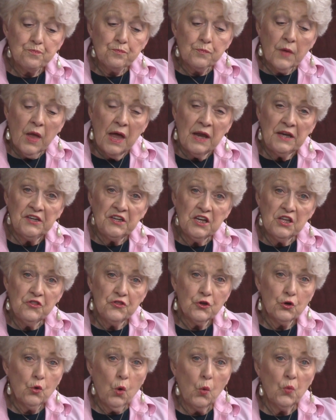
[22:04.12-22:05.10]
and did
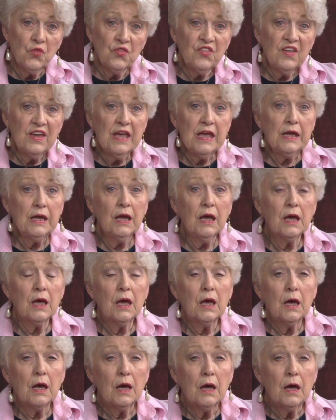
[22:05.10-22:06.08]
their own thing
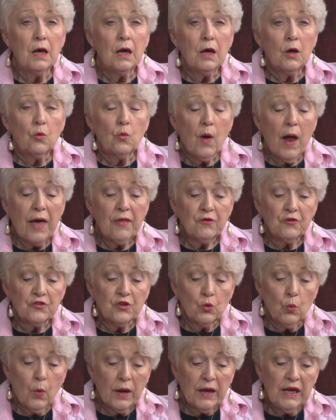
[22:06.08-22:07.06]
rather
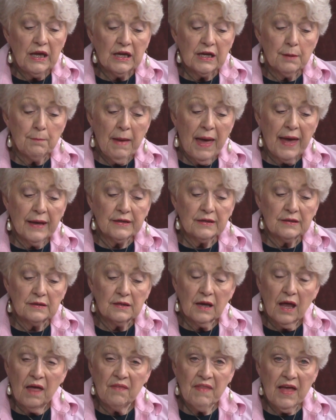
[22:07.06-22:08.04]
than what he commanded.
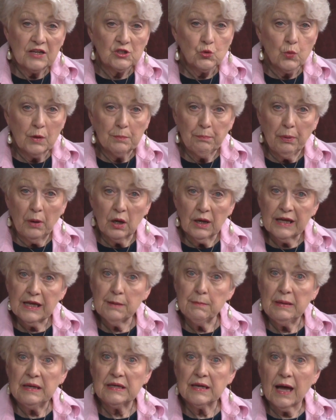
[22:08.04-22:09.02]
And that's what
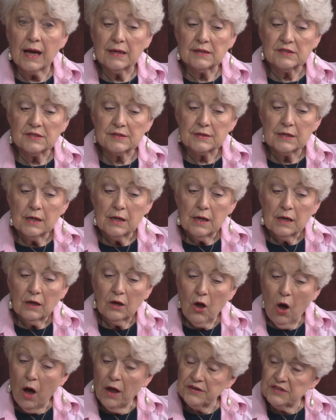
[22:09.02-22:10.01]
polygamy does.
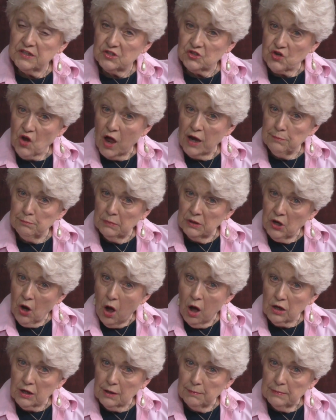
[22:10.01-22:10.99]
God designed
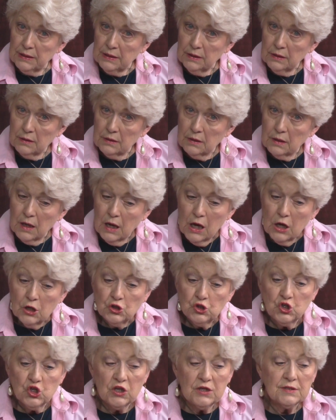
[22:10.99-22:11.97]
monogamy.
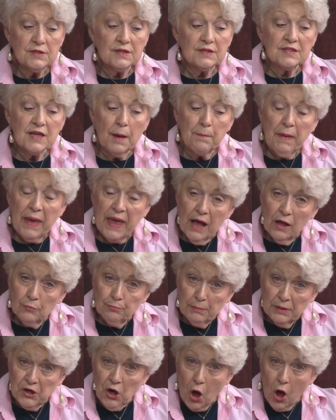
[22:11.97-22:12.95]
Jesus upheld
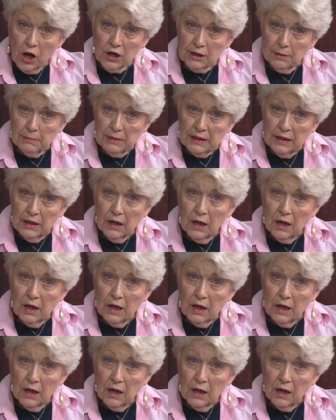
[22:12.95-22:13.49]
monogamy.